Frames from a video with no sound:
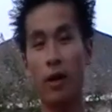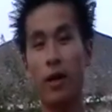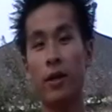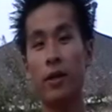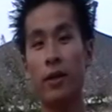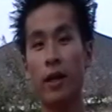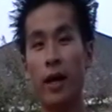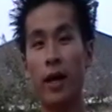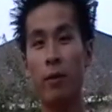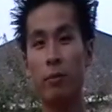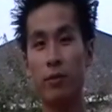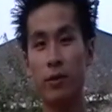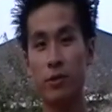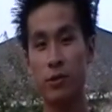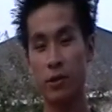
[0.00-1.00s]
Uh, in a
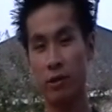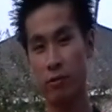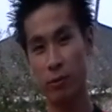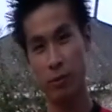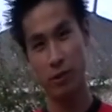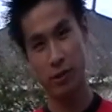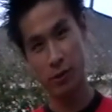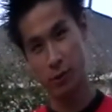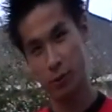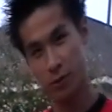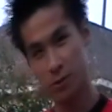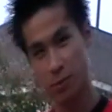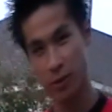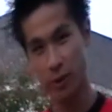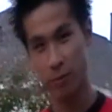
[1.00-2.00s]
lab, there should never be any
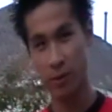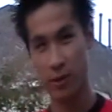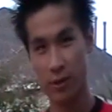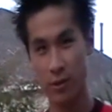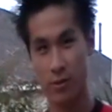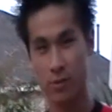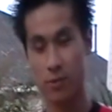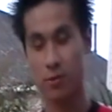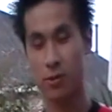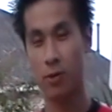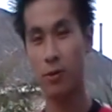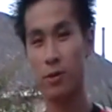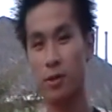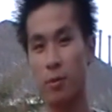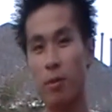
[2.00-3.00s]
horseplay because there's
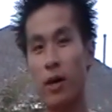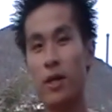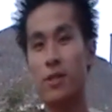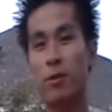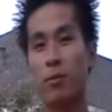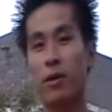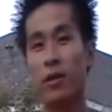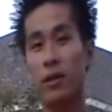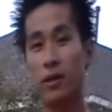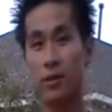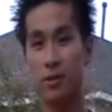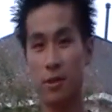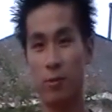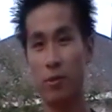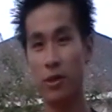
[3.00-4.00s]
always the possibility
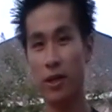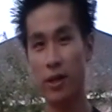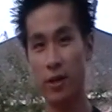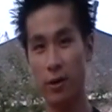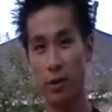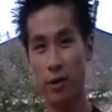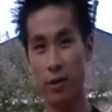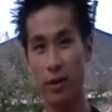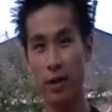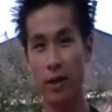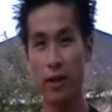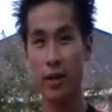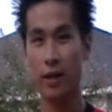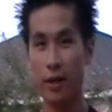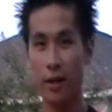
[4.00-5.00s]
of someone getting hurt,
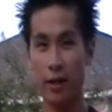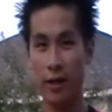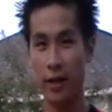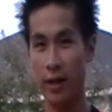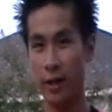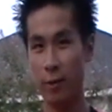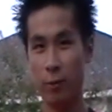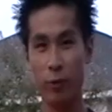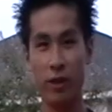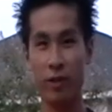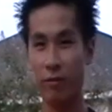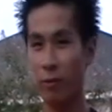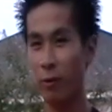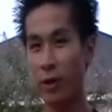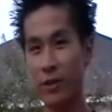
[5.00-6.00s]
and we
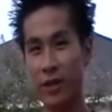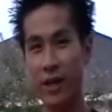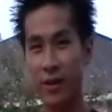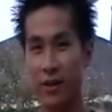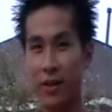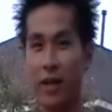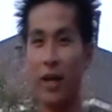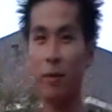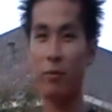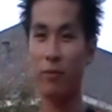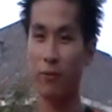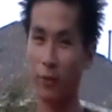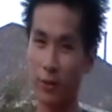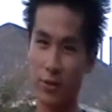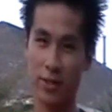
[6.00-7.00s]
never want that in a lab.
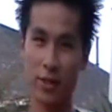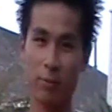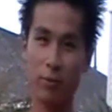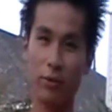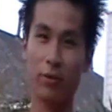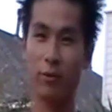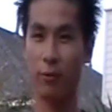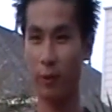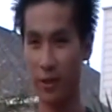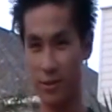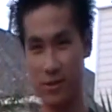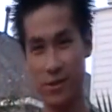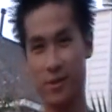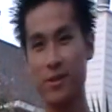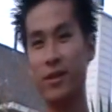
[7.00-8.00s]
For example,
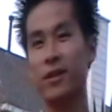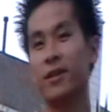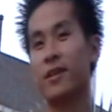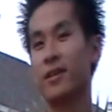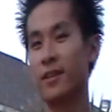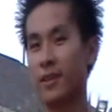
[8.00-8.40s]
watch this scene.